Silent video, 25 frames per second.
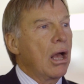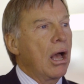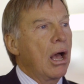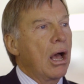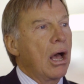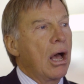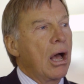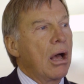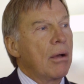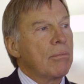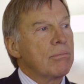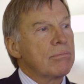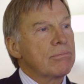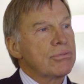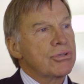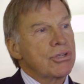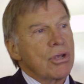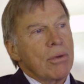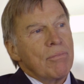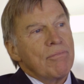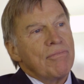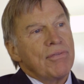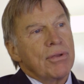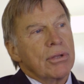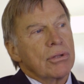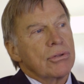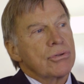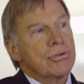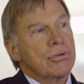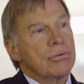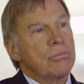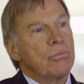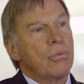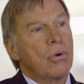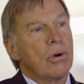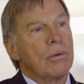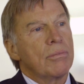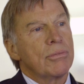some fields
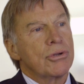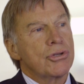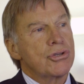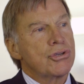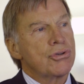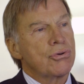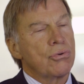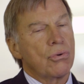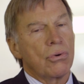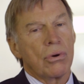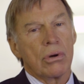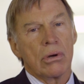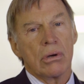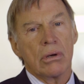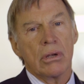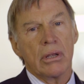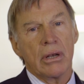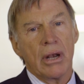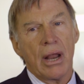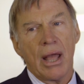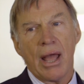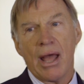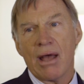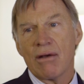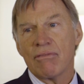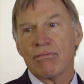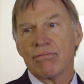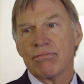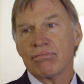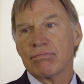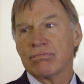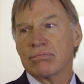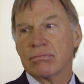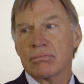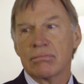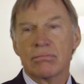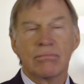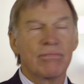are more mature and have
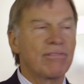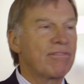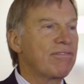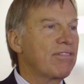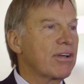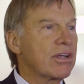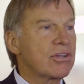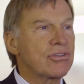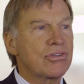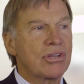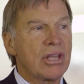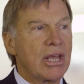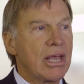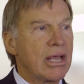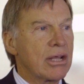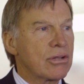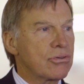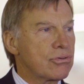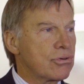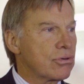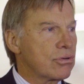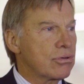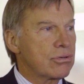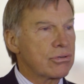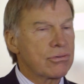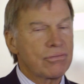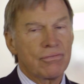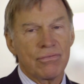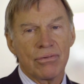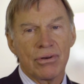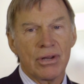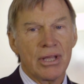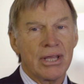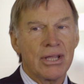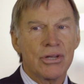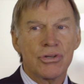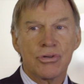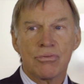fixed answers
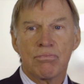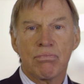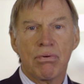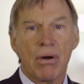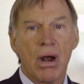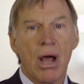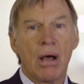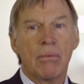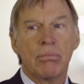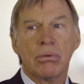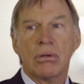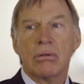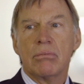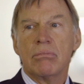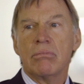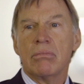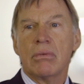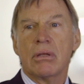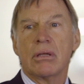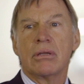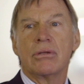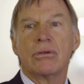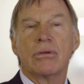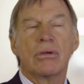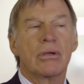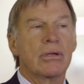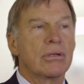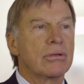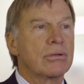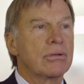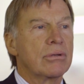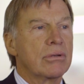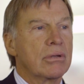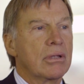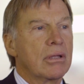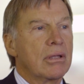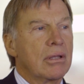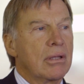for each problem, and you
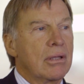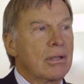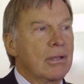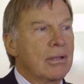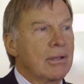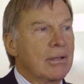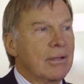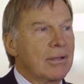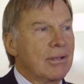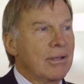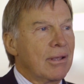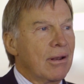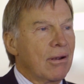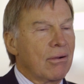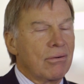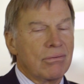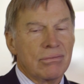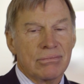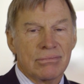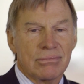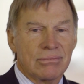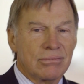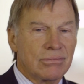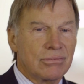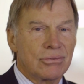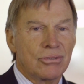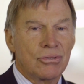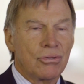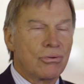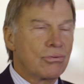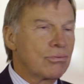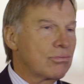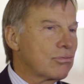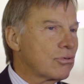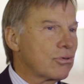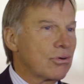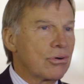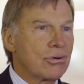can, you know,
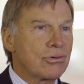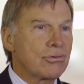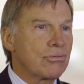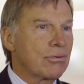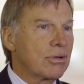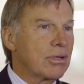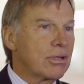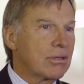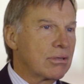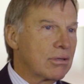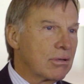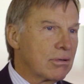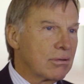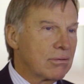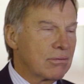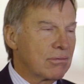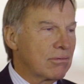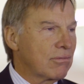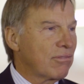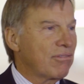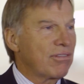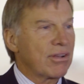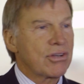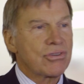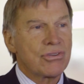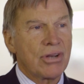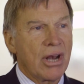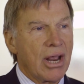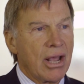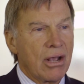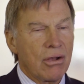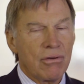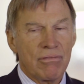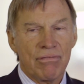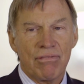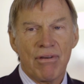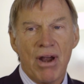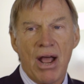do surgery to fix an
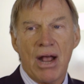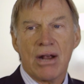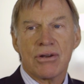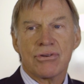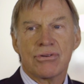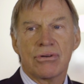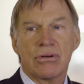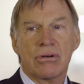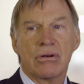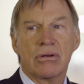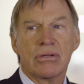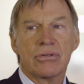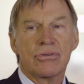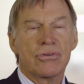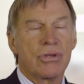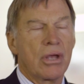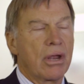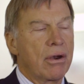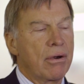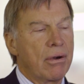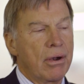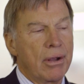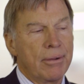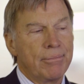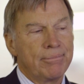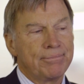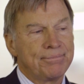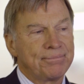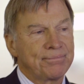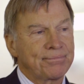ankle fracture, et cetera.